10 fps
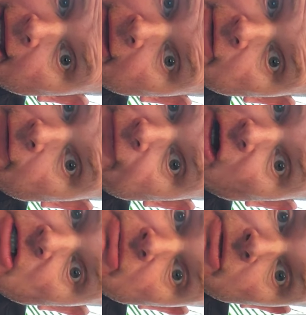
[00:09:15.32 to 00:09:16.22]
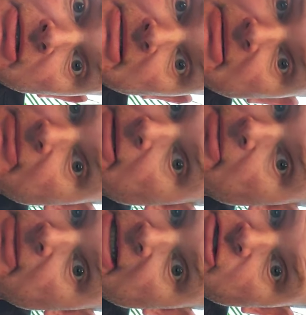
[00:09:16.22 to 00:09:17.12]
Your first one
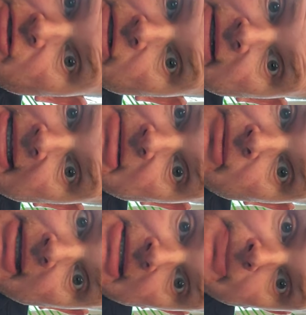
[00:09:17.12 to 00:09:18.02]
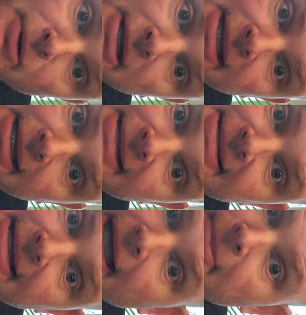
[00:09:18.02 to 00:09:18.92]
that you're due next week is pretty
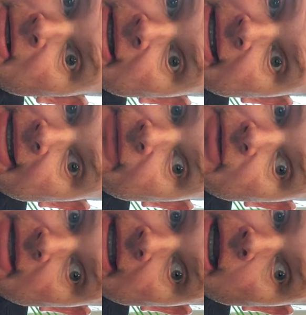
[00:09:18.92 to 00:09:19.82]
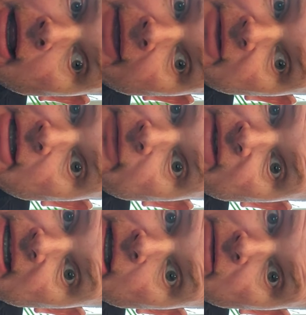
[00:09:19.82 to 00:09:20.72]
easy, I believe, and I'll have another
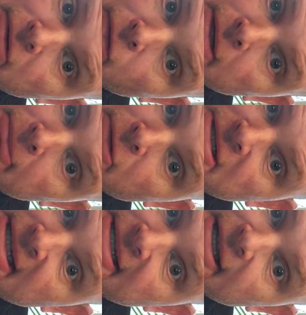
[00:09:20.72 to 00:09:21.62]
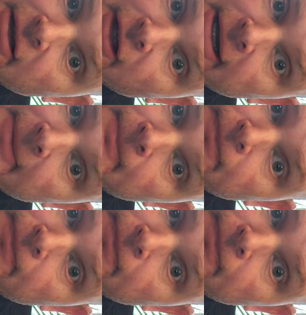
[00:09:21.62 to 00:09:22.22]
video going in more detail on it.